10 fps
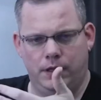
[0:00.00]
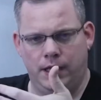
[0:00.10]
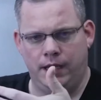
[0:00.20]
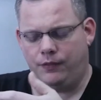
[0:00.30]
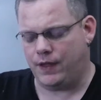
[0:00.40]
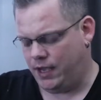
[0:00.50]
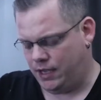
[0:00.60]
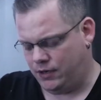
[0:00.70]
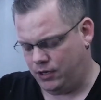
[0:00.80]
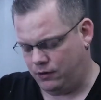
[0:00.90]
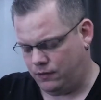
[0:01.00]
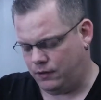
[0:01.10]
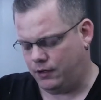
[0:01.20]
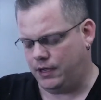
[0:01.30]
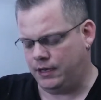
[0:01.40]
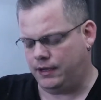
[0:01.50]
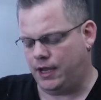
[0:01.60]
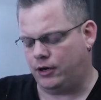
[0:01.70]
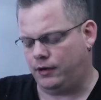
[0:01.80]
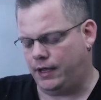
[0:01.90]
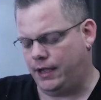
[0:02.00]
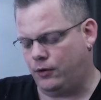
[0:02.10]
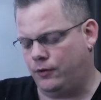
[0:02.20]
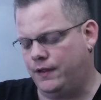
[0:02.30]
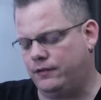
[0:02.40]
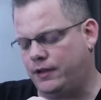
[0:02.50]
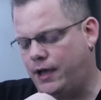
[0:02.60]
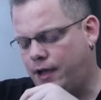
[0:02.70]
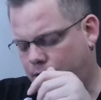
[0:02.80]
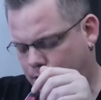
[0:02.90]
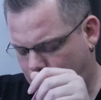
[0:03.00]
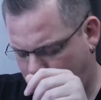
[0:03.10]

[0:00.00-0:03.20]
anything, and then the indicator light on this side,